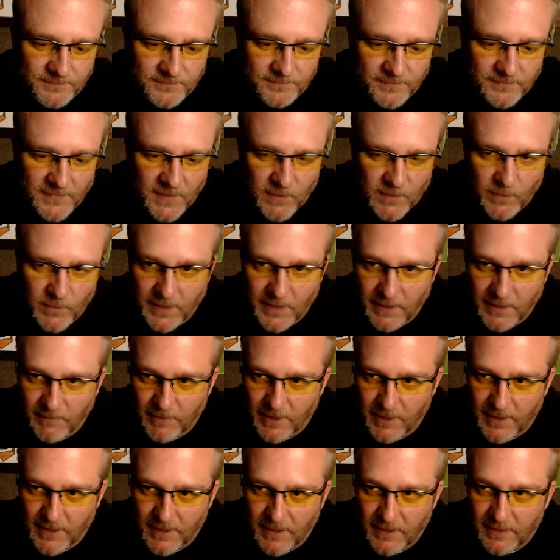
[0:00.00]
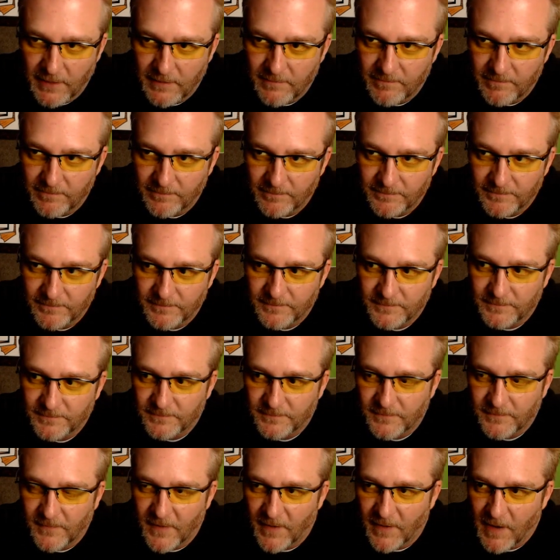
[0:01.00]
really, really good.
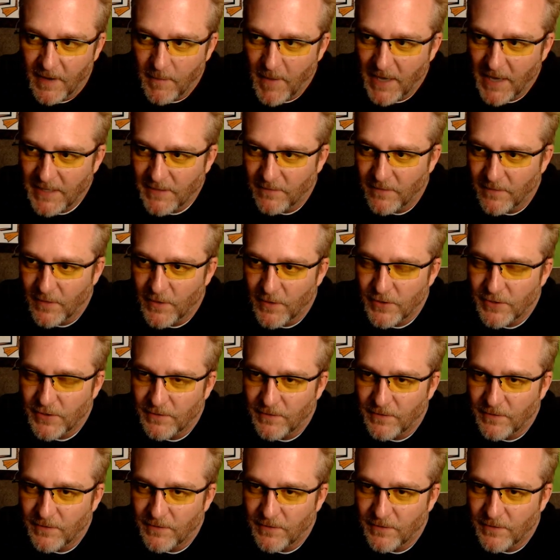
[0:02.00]
He makes a version